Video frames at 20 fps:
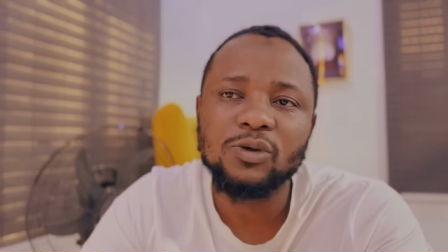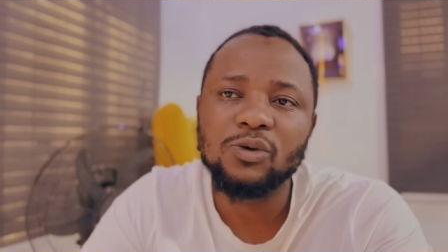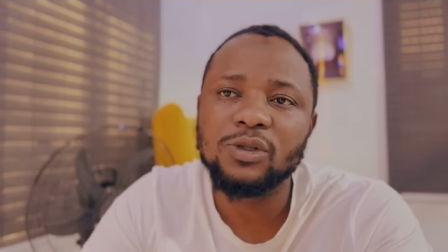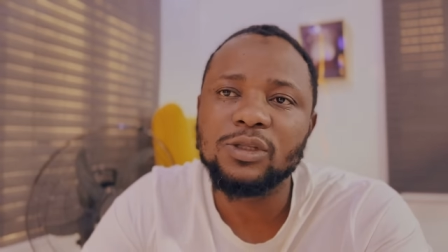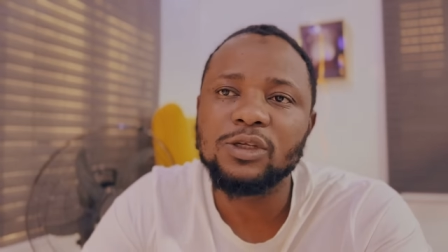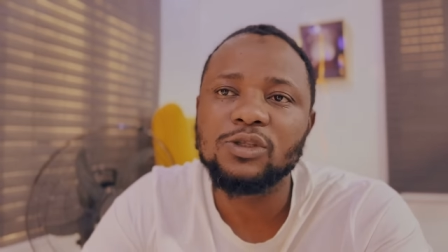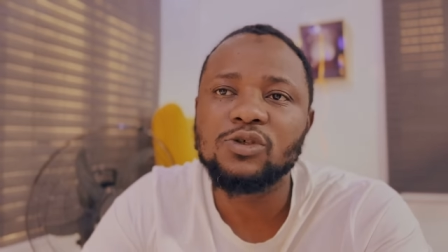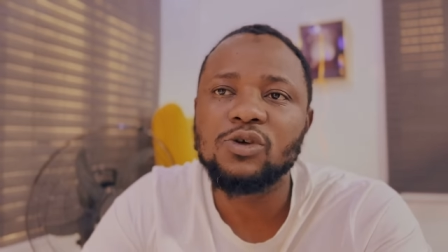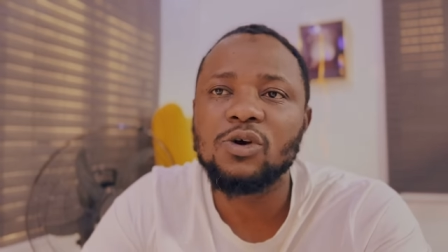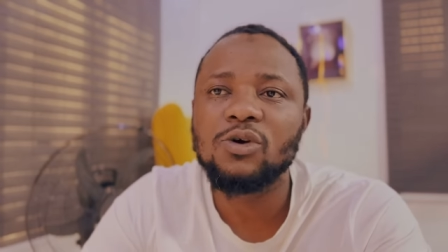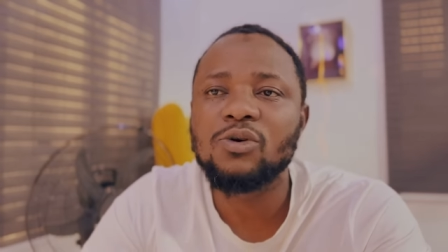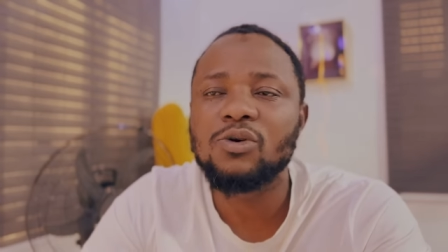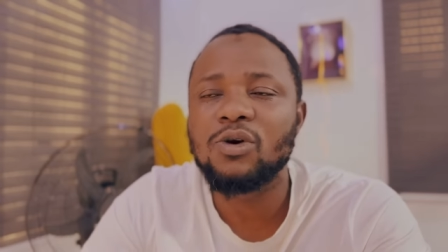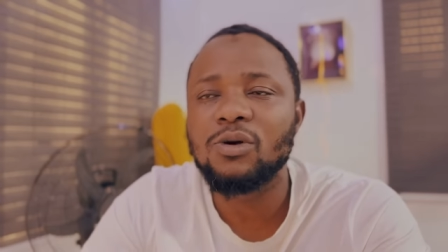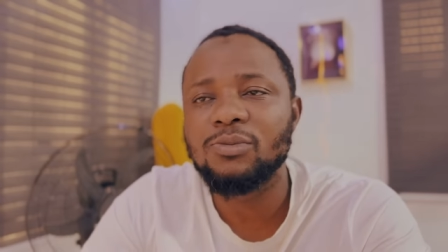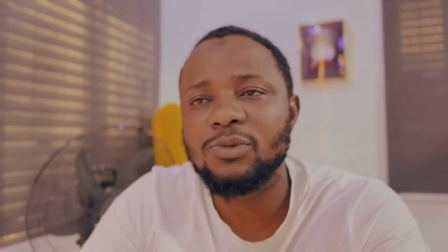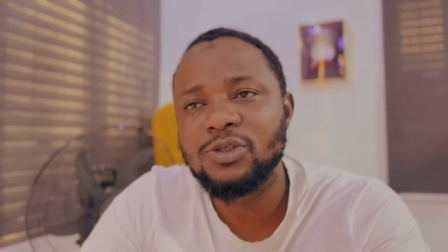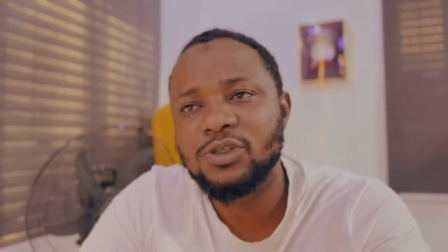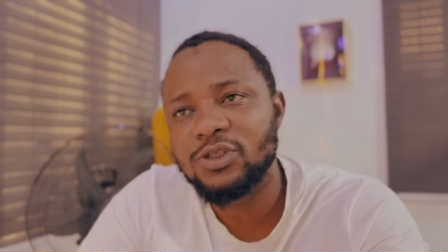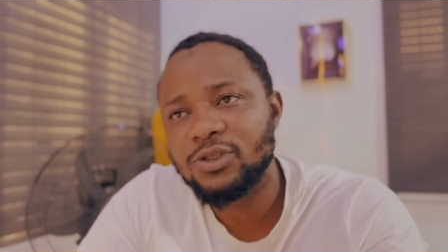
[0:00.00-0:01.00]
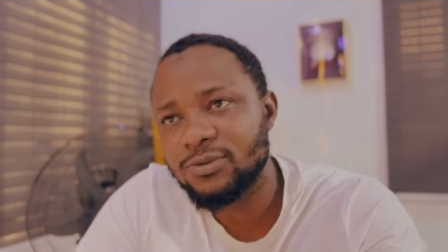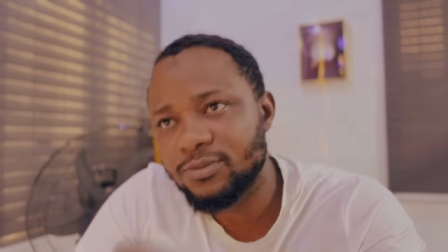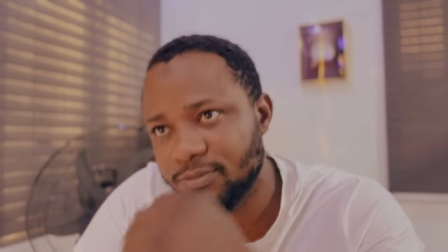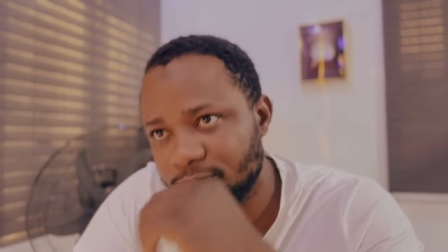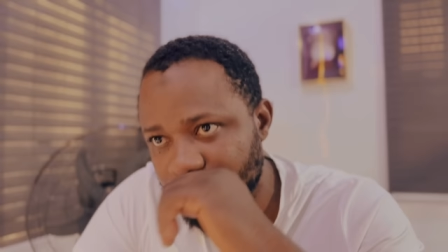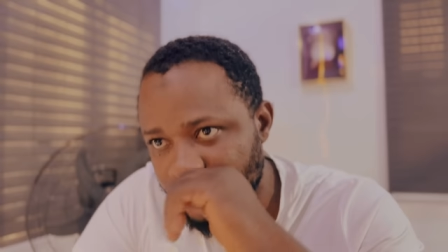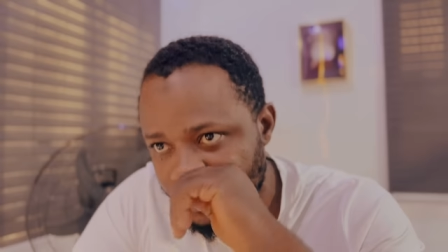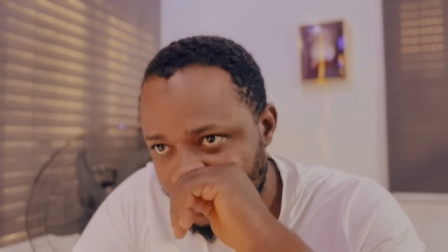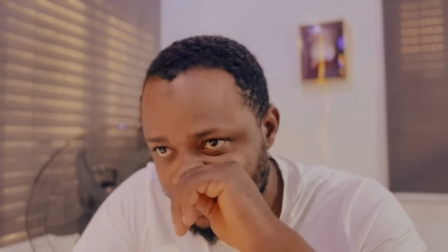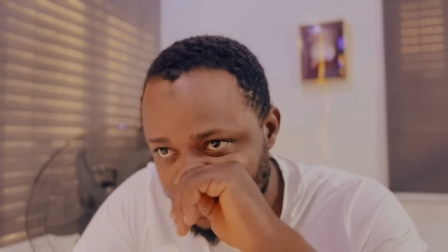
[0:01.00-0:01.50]
Go they talk rubbish?
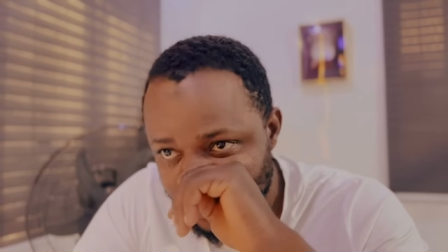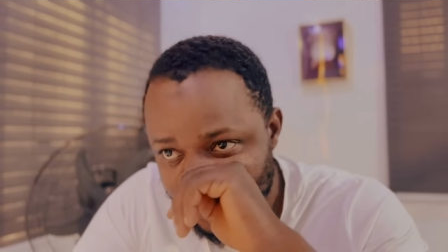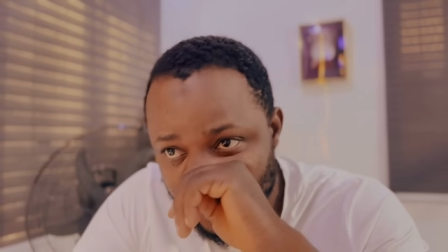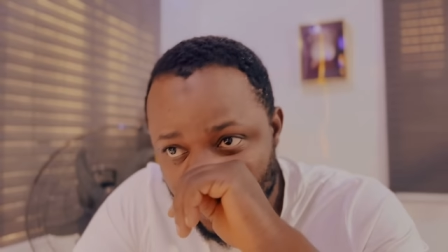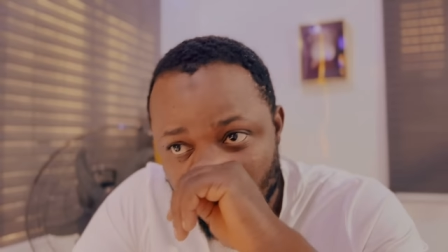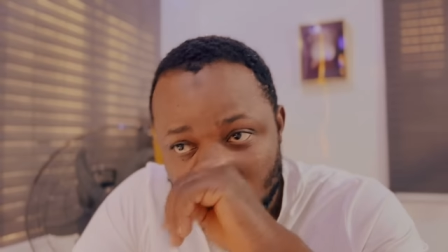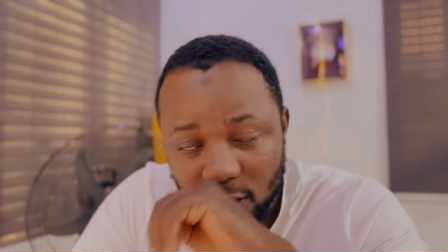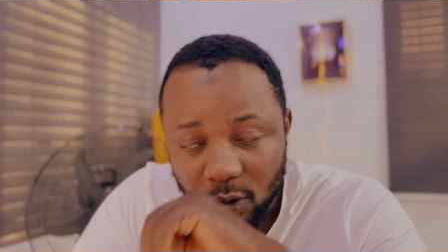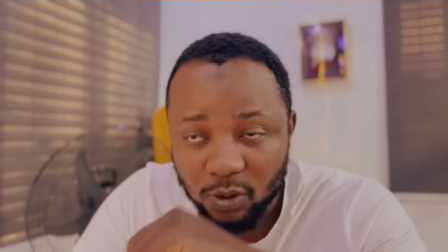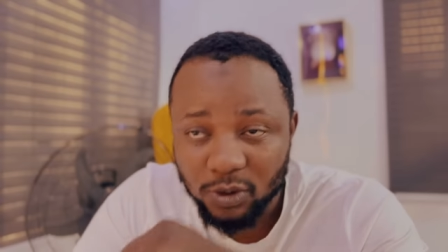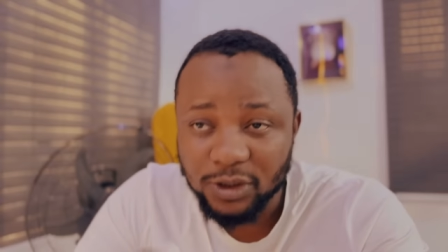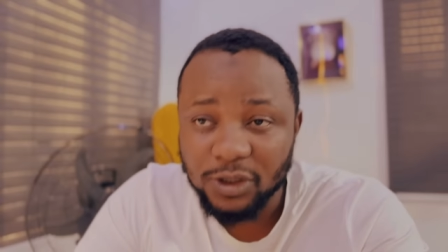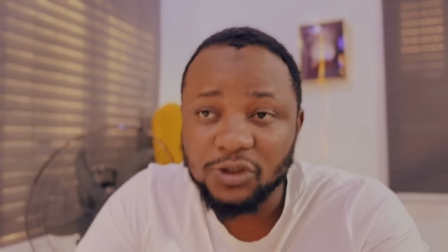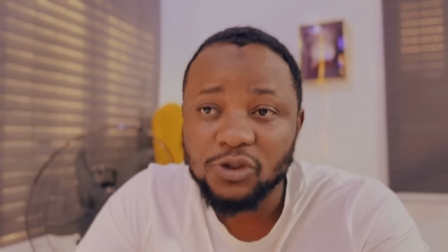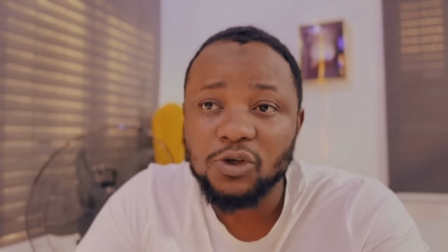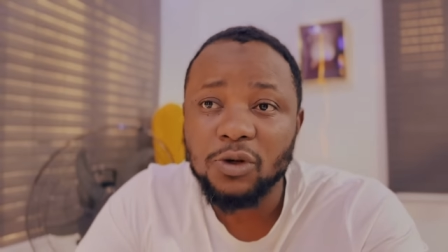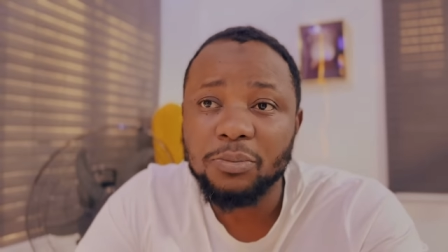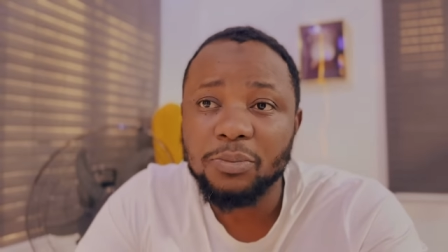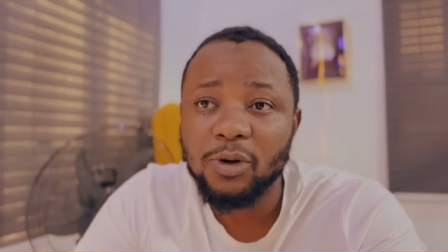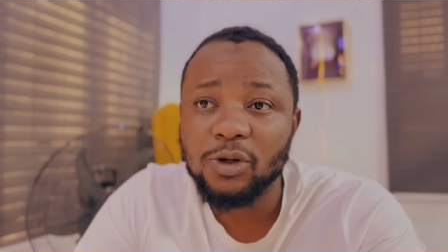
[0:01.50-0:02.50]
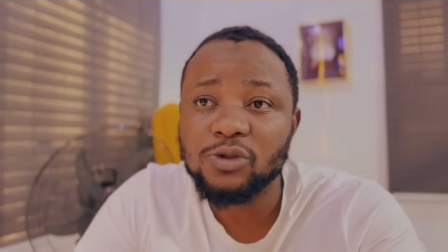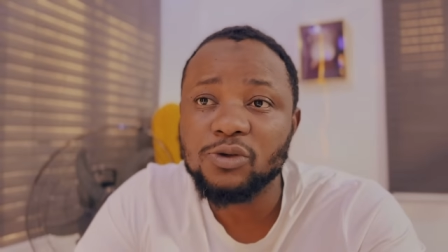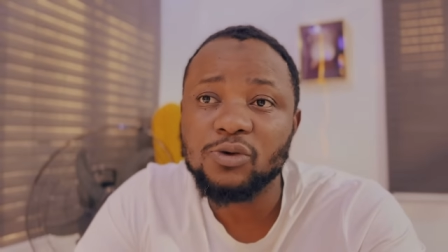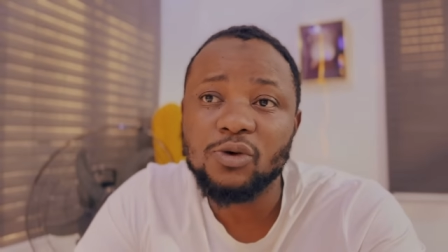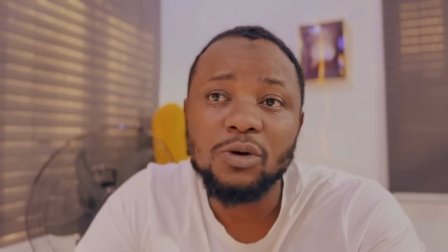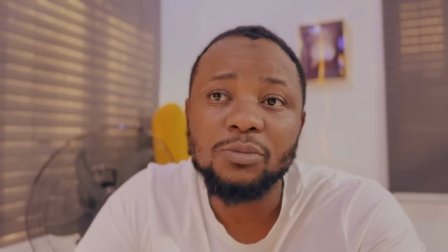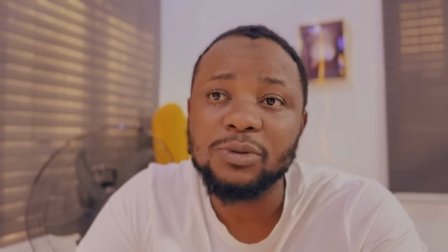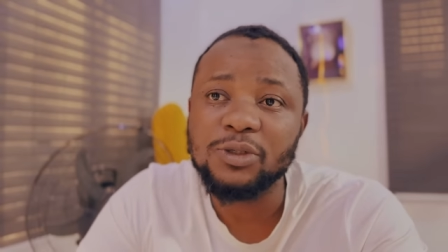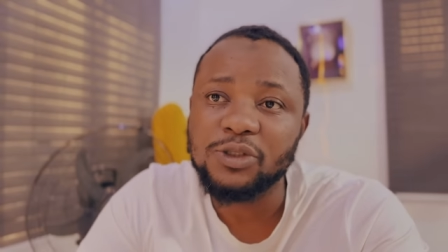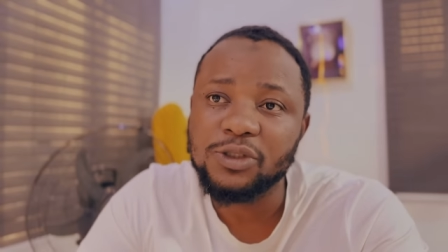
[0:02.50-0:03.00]
Go they support
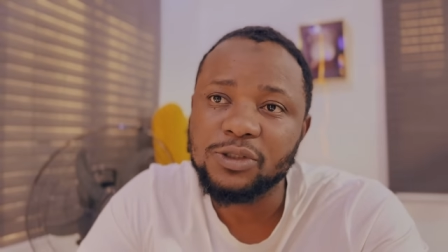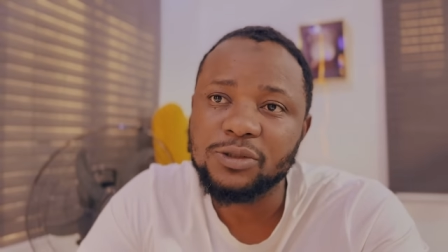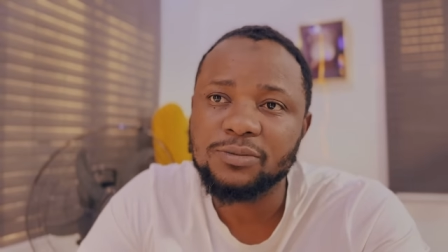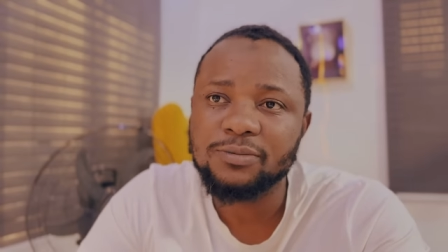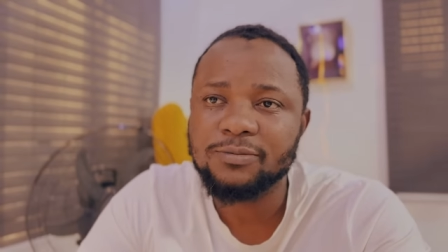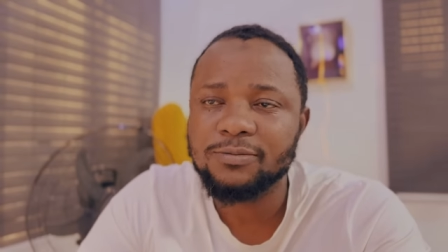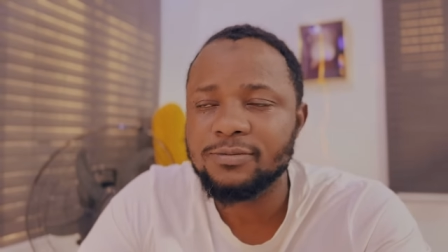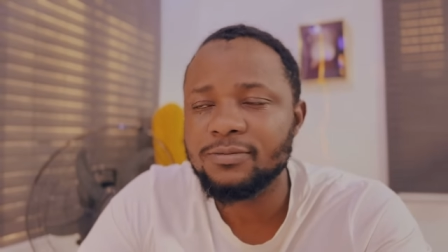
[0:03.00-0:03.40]
rubbish?